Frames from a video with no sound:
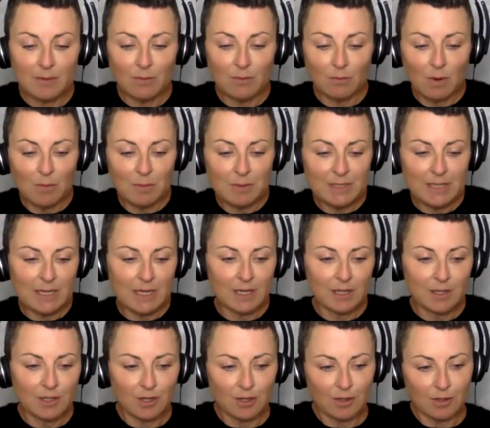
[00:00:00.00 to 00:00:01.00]
What was the
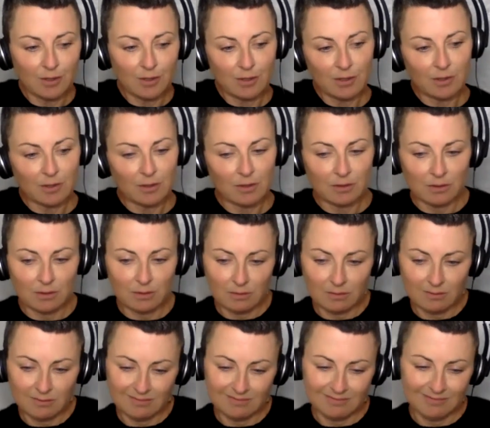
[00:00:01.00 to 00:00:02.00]
internal
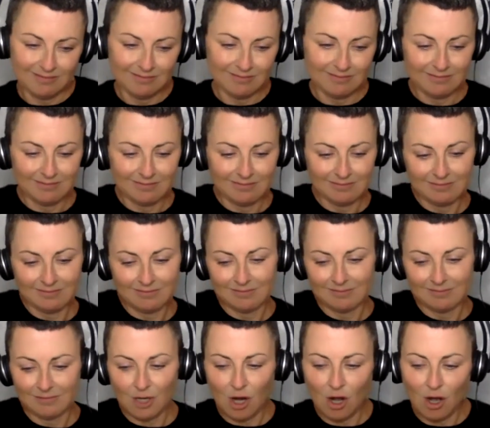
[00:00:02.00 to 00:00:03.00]

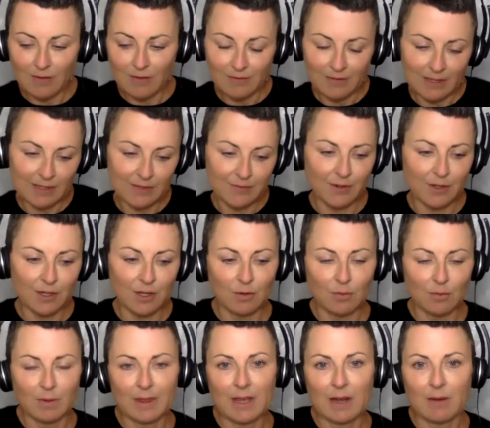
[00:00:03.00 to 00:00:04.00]
conflict for you
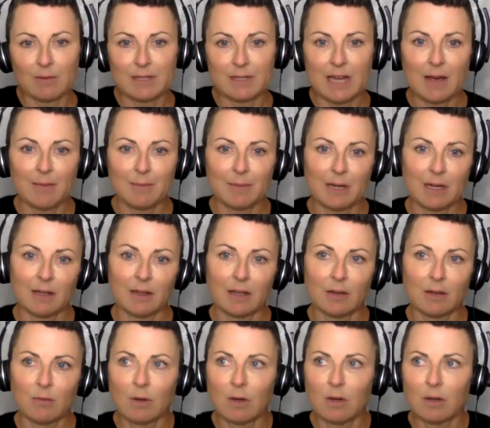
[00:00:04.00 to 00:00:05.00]
when that was happening?
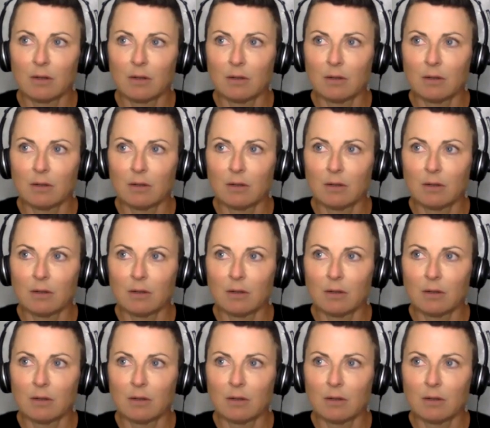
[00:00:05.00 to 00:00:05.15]
Like, what